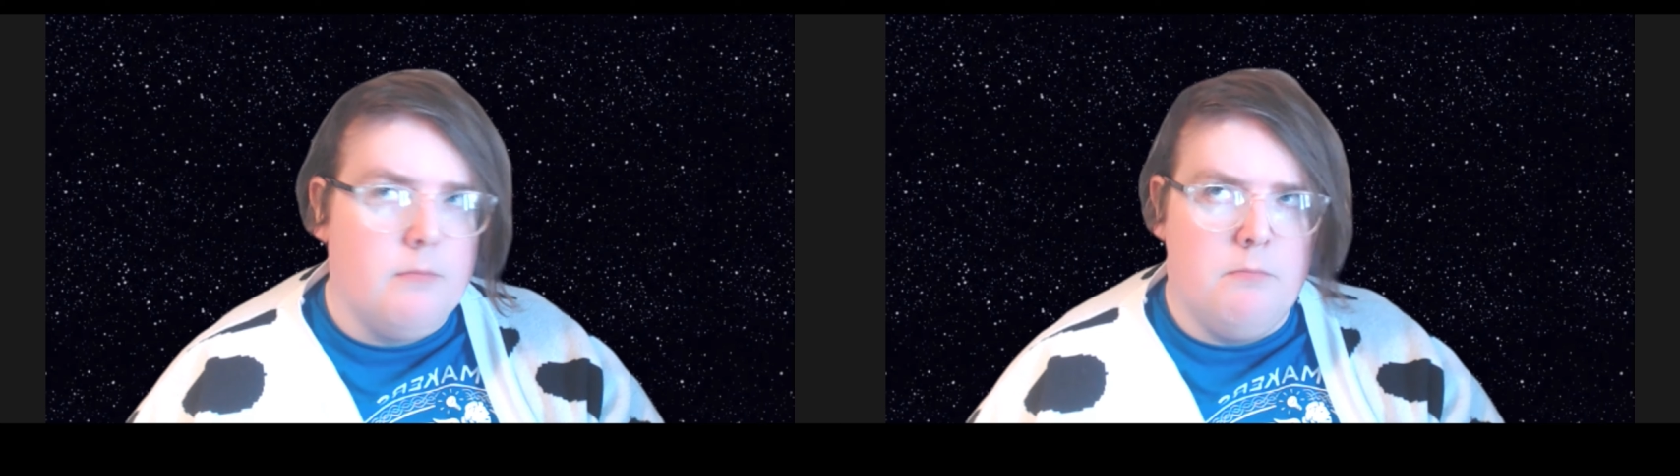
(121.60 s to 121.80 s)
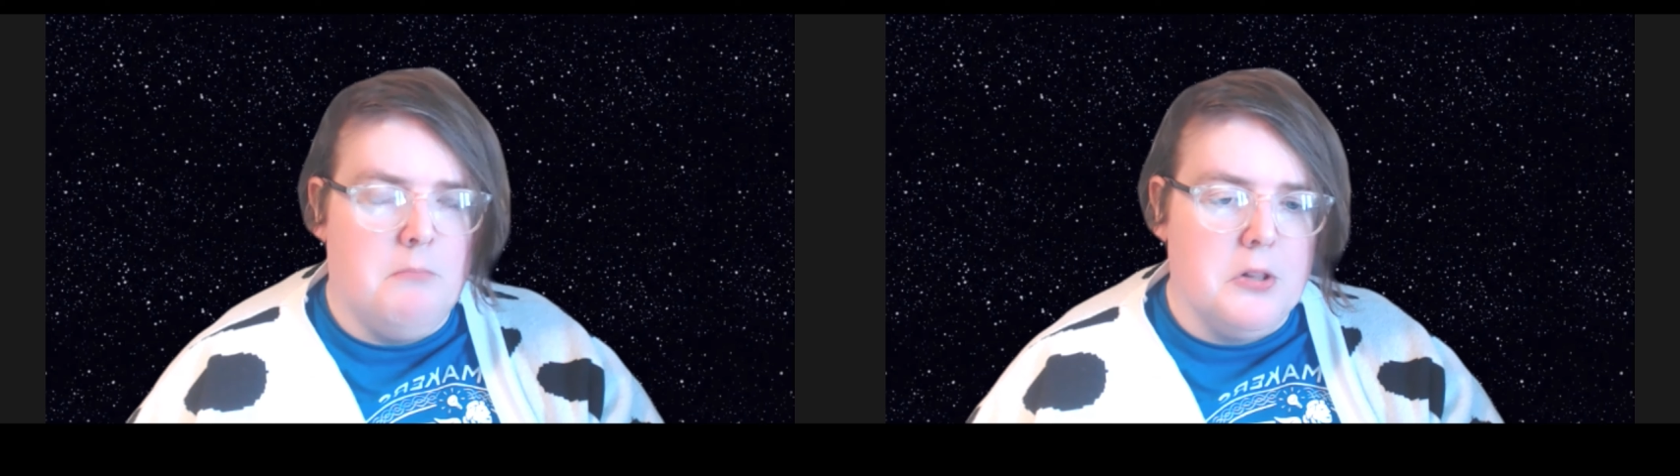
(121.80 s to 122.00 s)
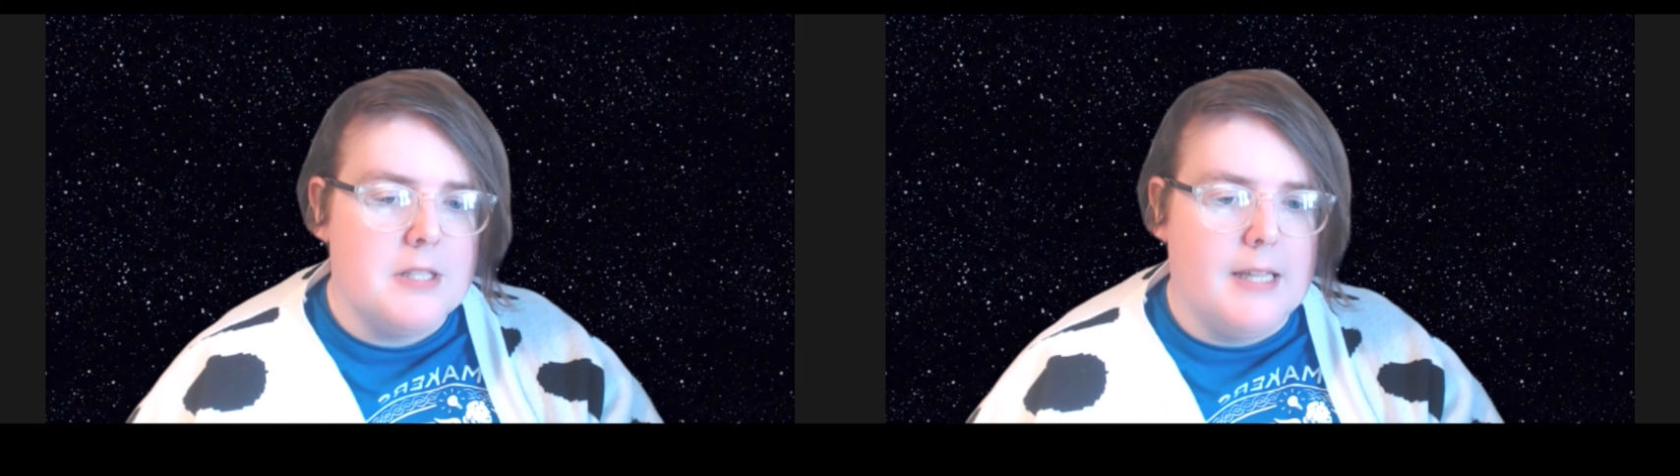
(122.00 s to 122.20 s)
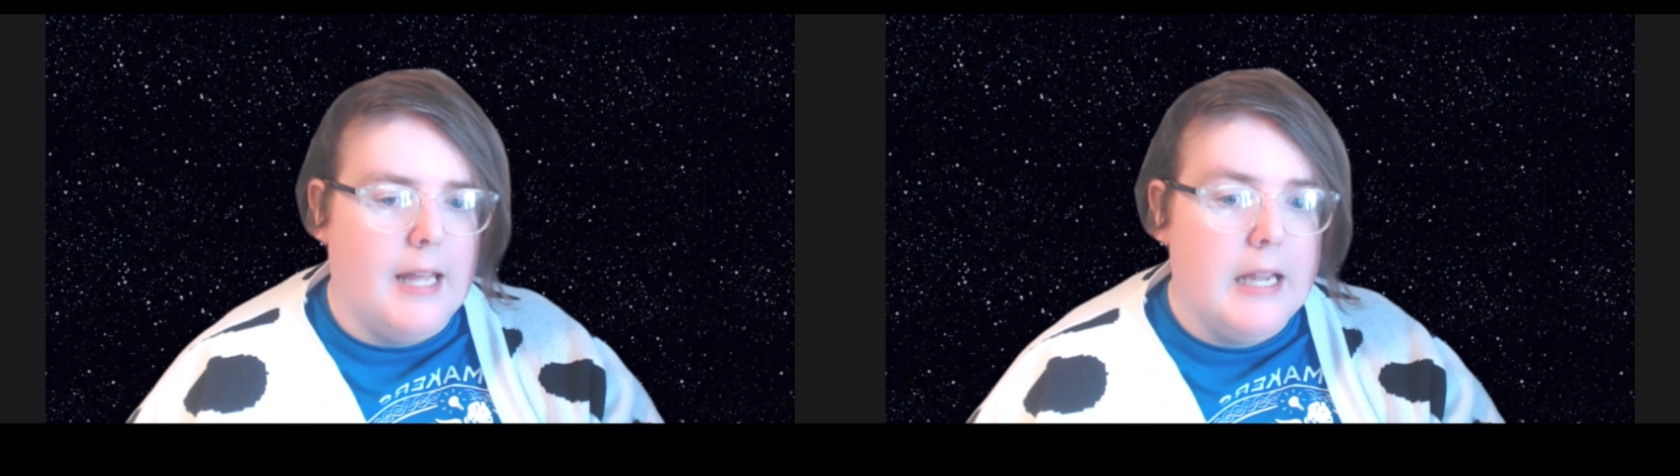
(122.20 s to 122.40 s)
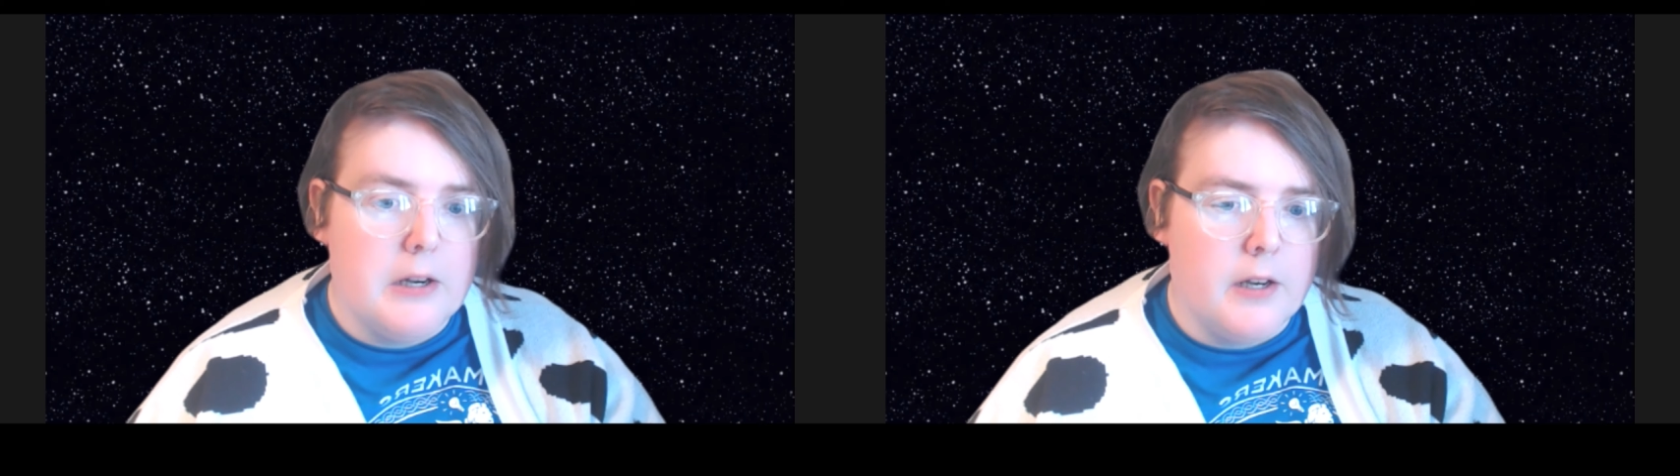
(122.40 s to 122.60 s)
months
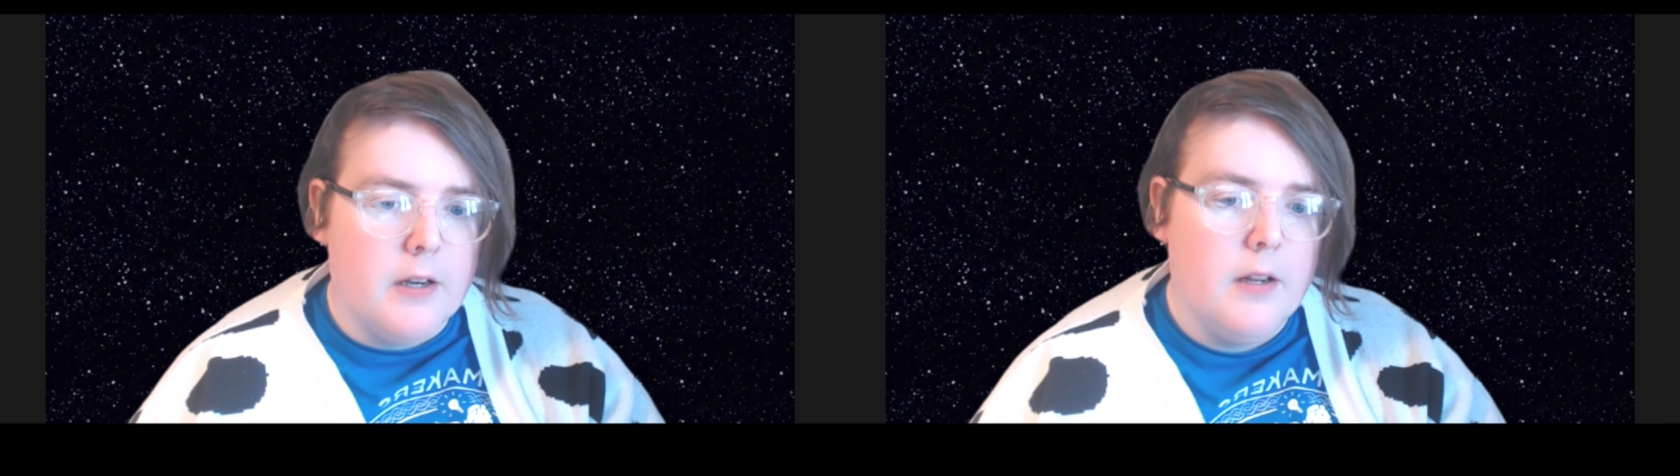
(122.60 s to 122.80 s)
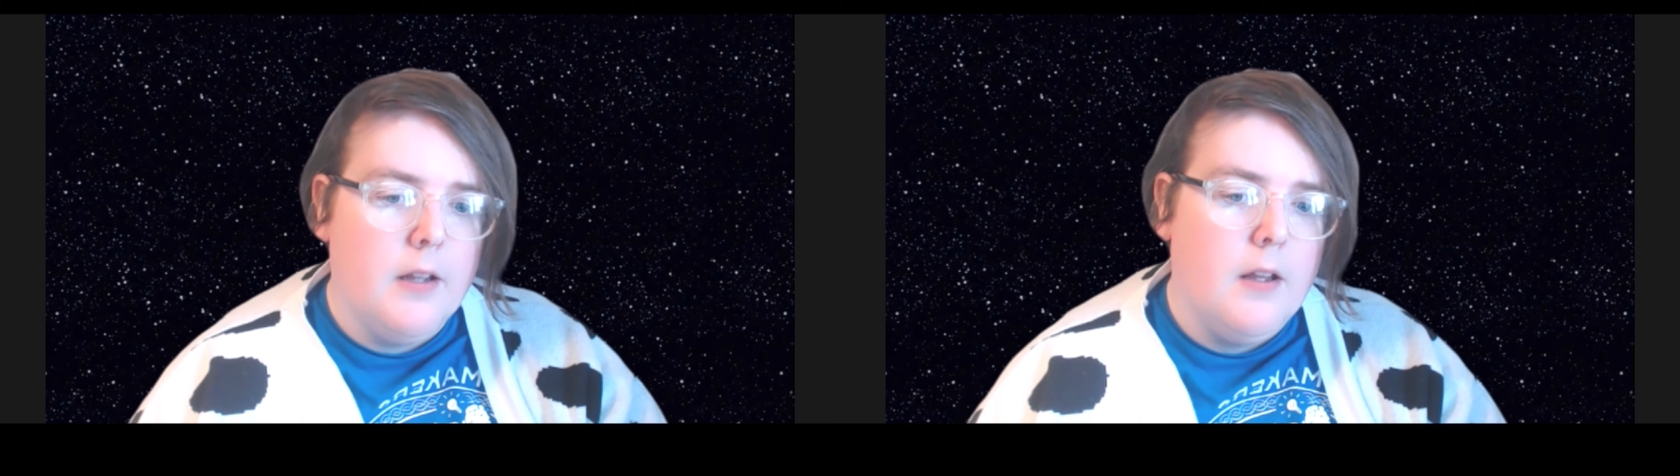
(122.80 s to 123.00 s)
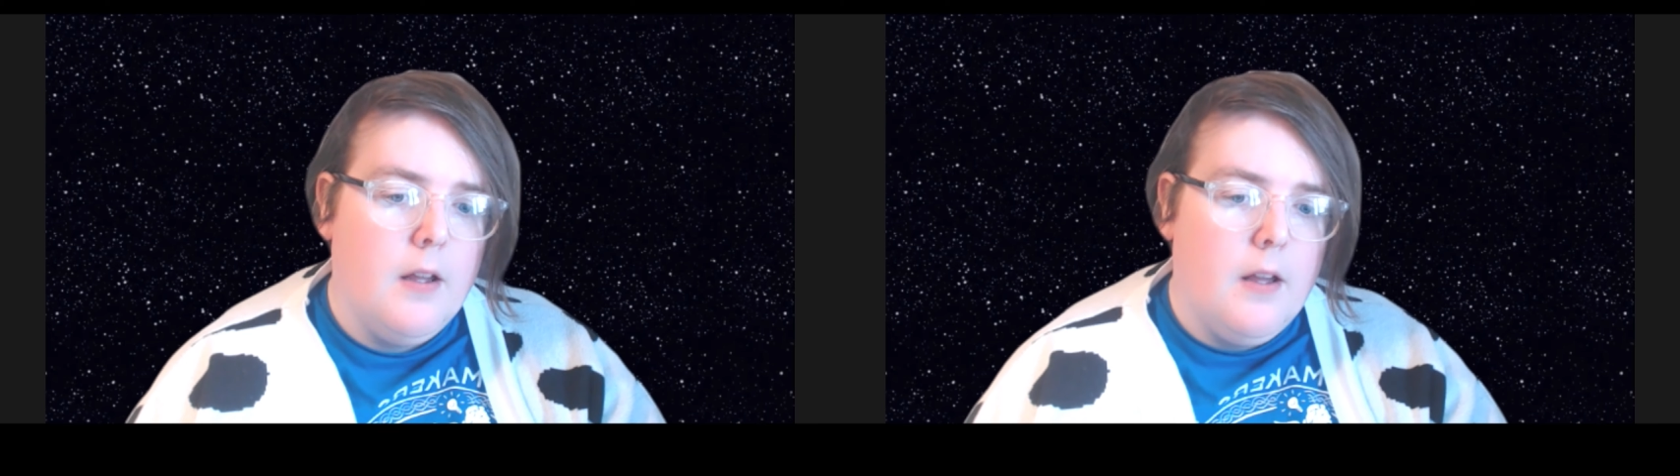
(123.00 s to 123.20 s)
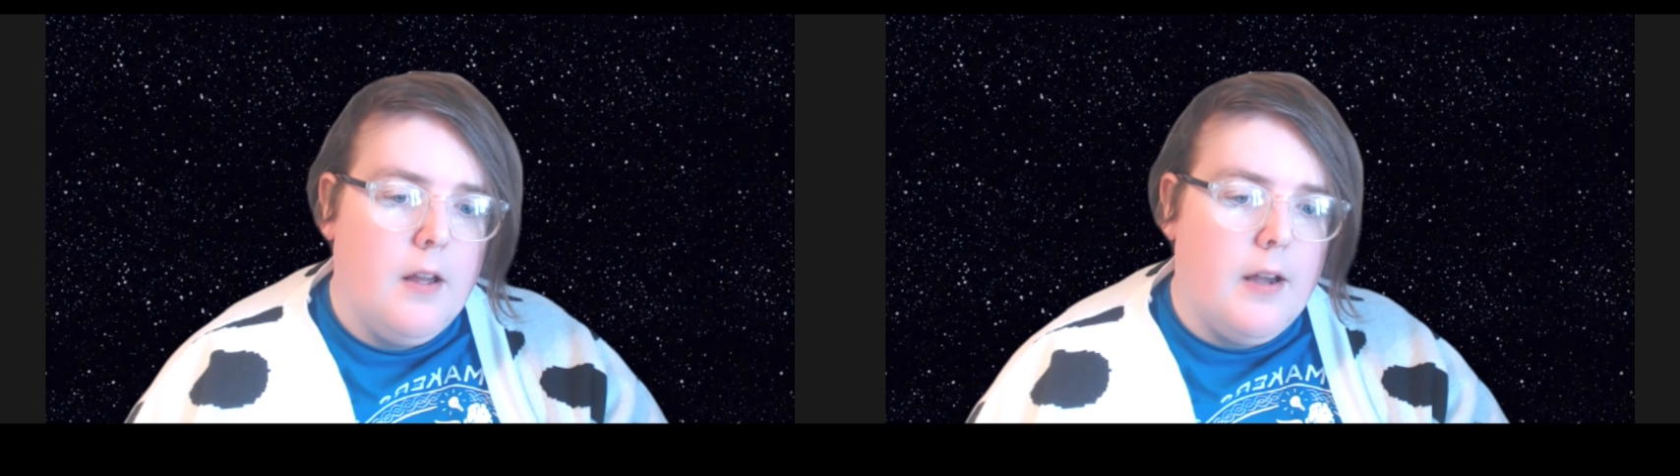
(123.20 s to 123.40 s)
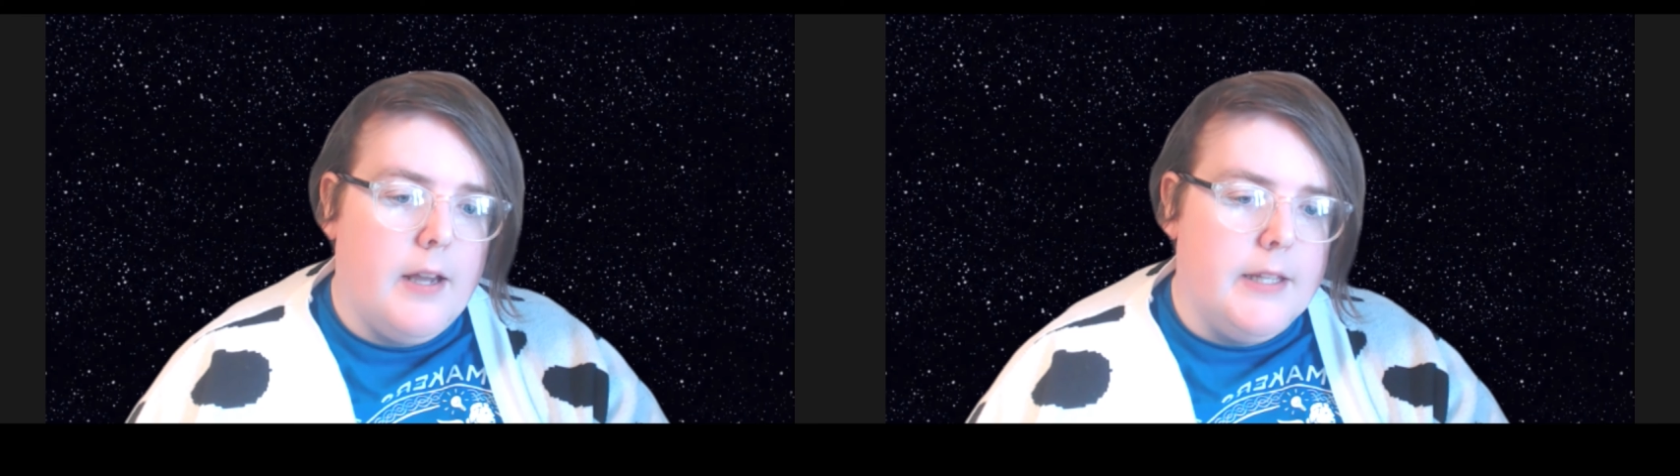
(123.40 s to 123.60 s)
later.
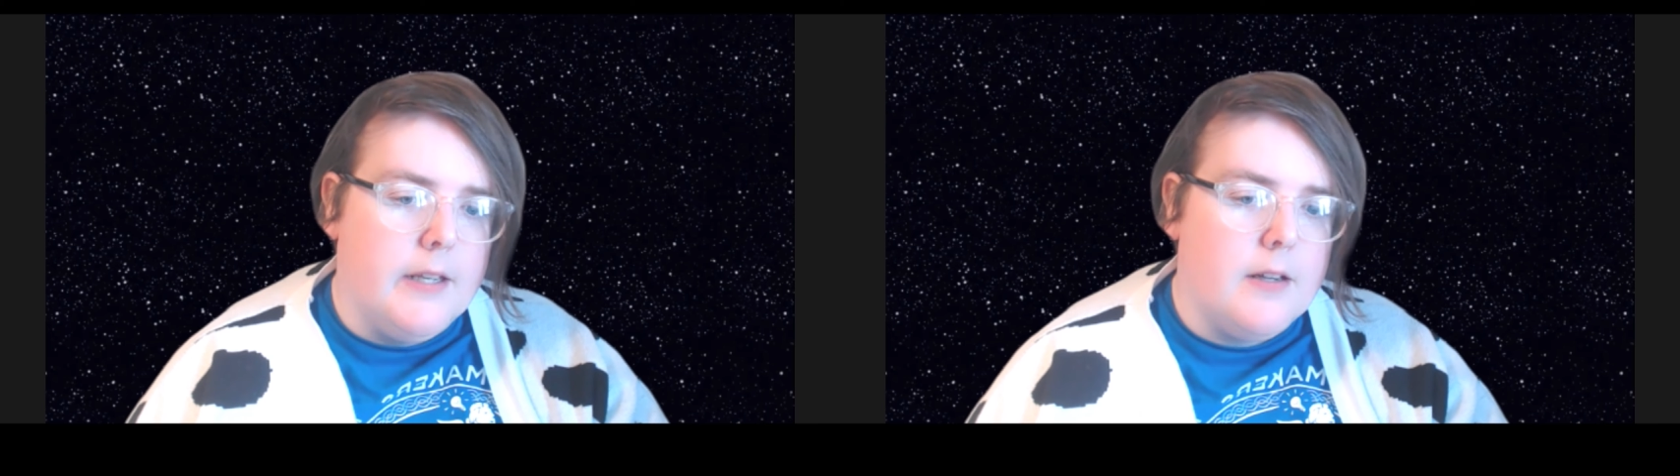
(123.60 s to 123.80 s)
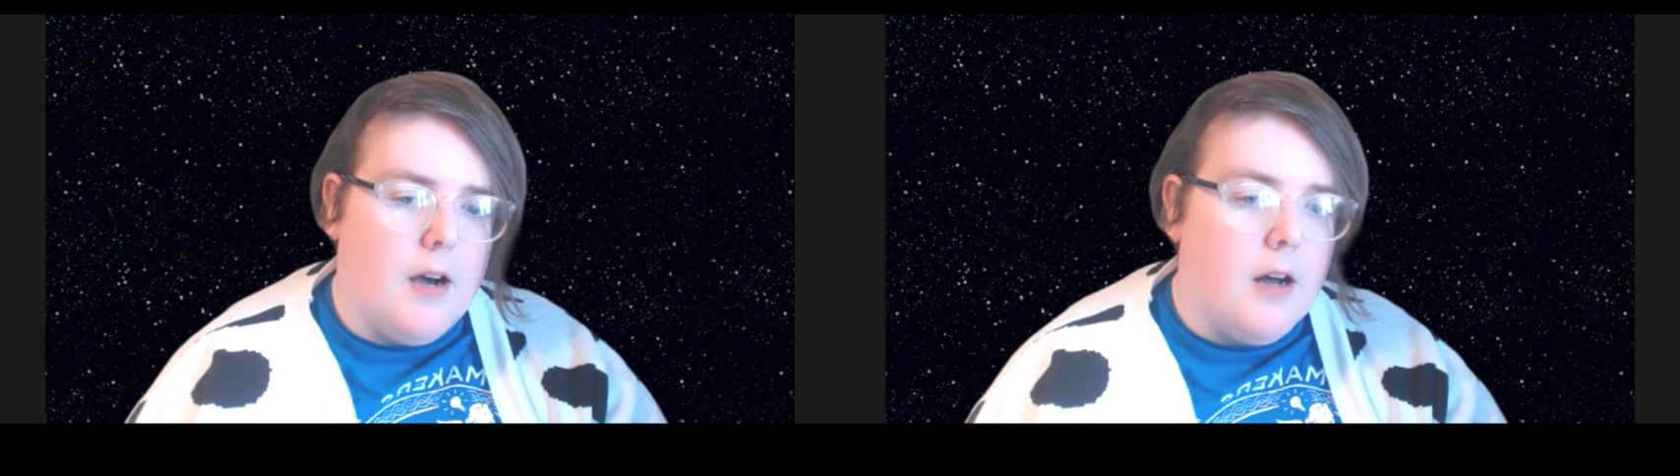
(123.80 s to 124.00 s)
I think